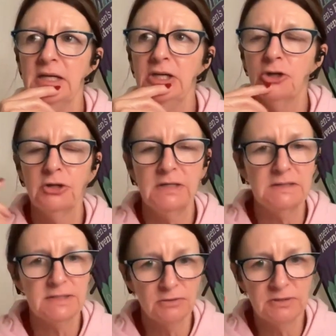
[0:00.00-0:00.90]

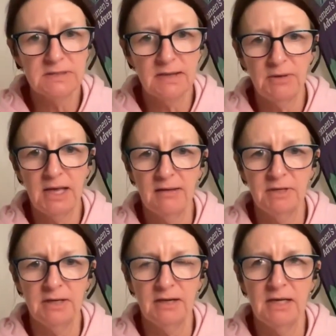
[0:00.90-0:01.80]
these thoughts that we have
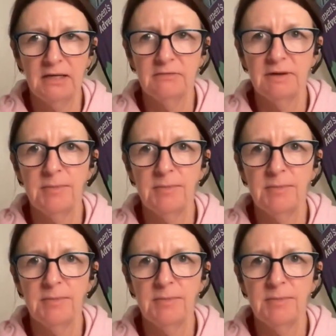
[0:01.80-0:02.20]
in our head of